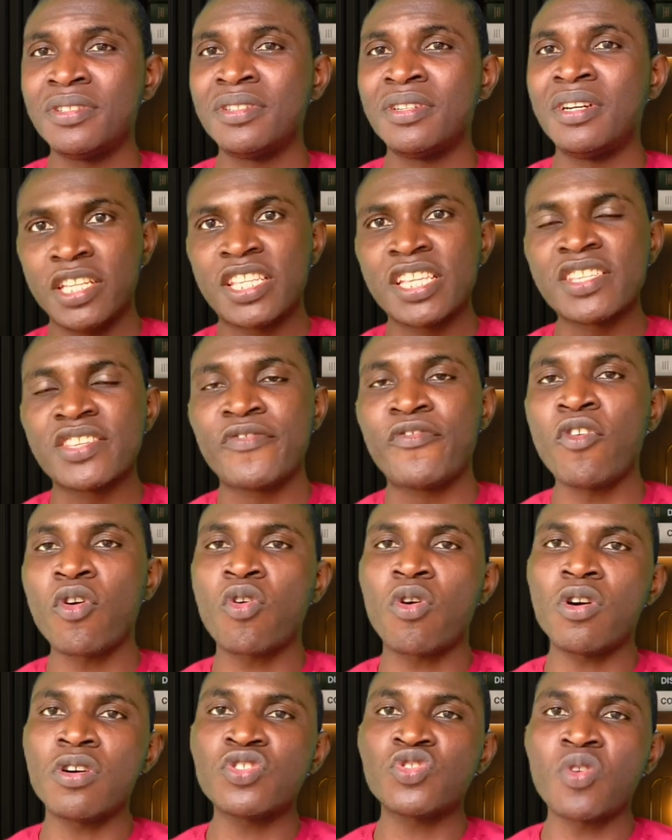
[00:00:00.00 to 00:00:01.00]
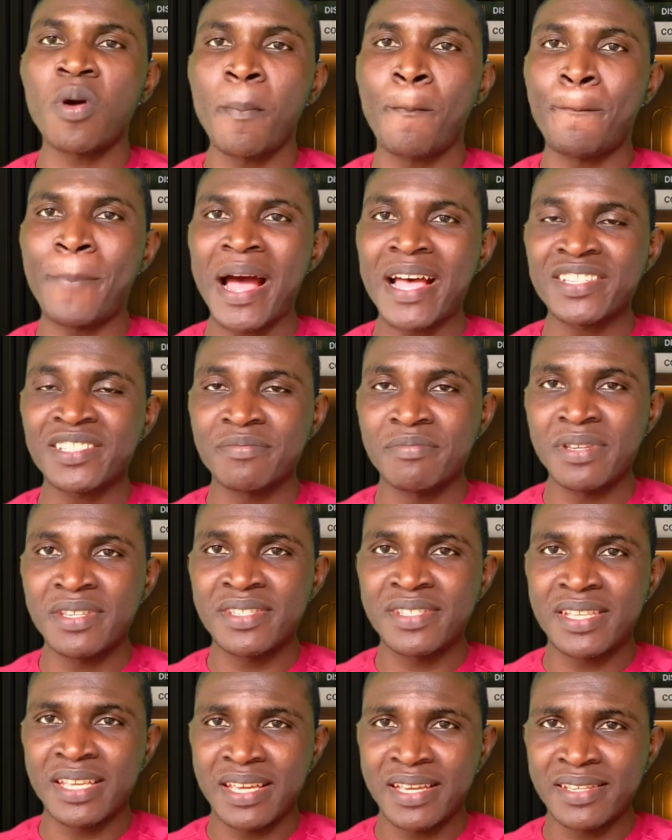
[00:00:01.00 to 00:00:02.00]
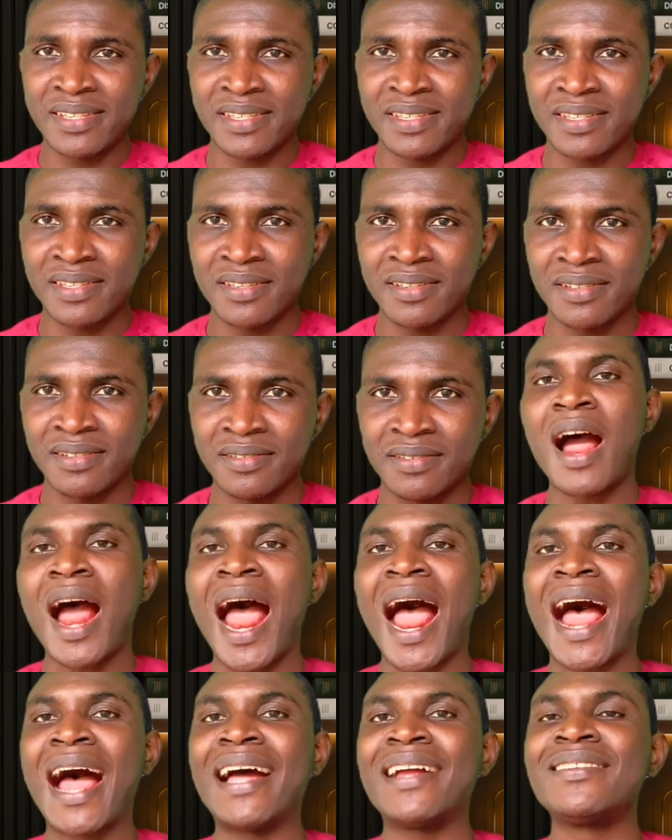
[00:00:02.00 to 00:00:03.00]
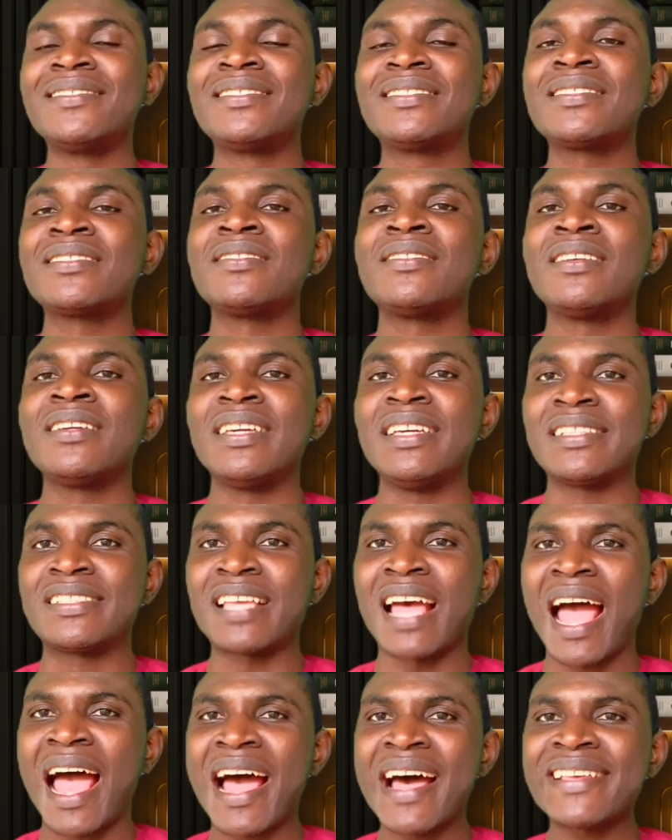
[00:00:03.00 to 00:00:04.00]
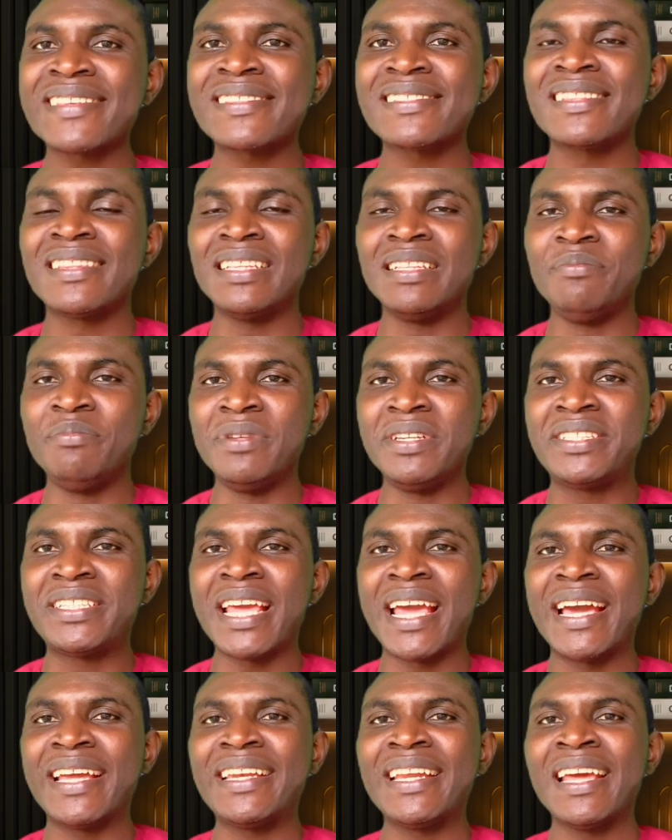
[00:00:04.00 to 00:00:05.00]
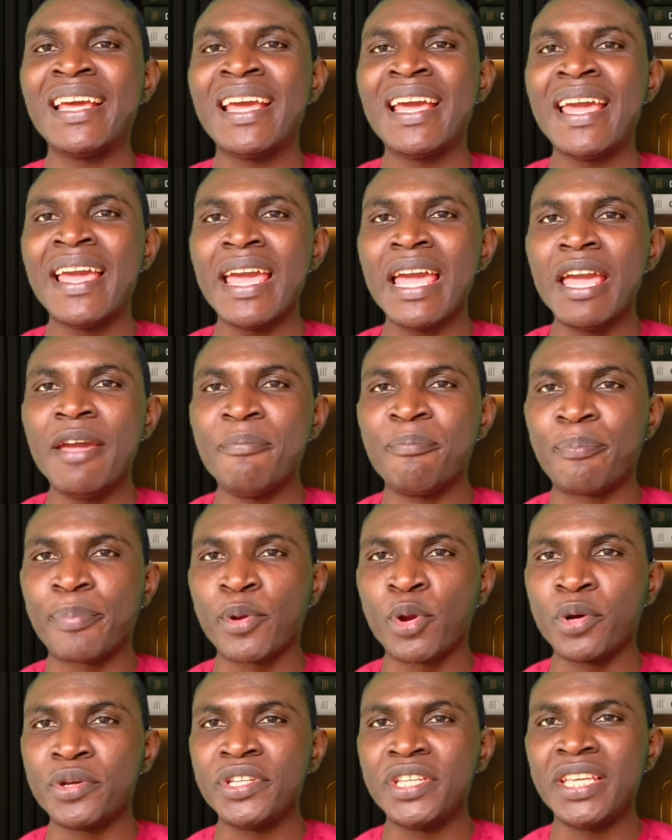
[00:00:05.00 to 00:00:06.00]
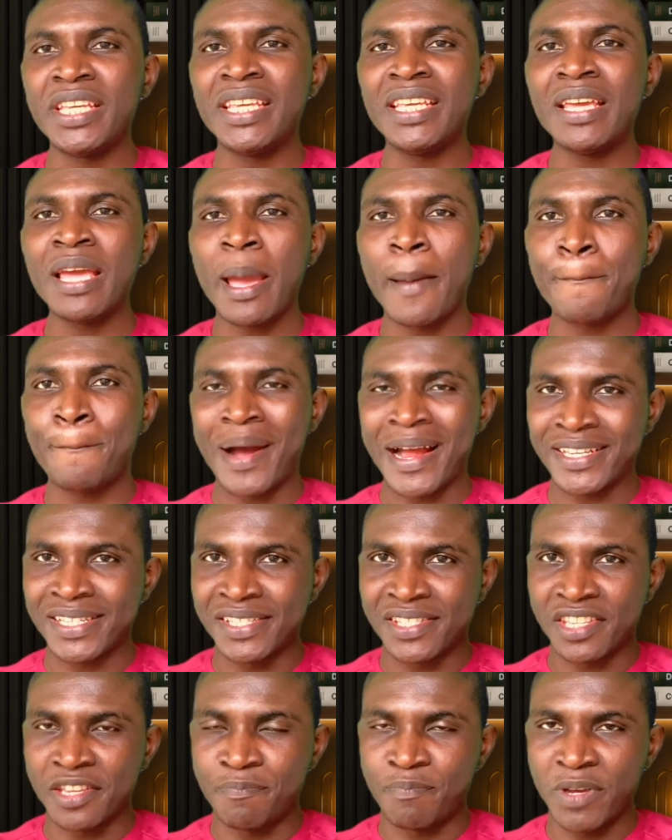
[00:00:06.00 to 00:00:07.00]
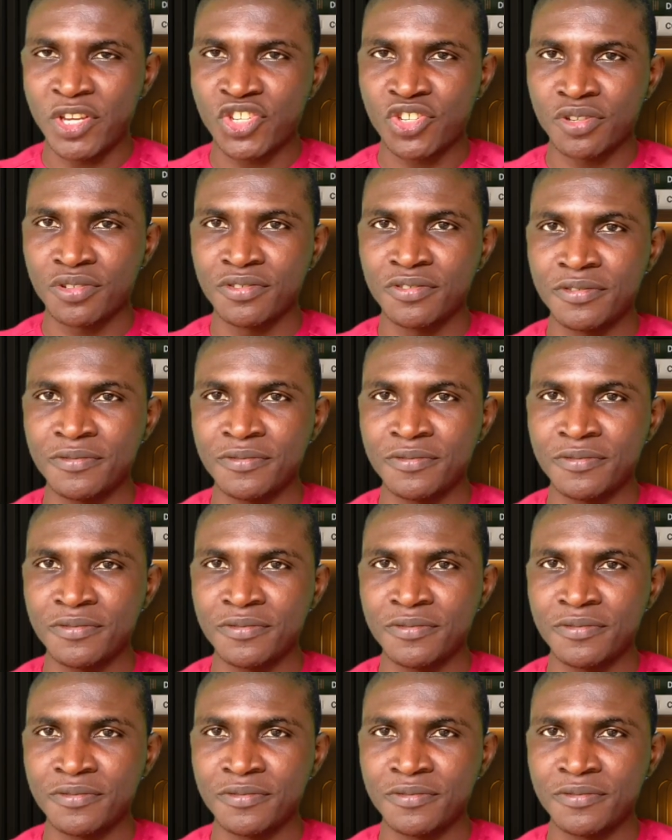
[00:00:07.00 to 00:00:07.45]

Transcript: It is focused on past mistakes, and it has limited employee participation.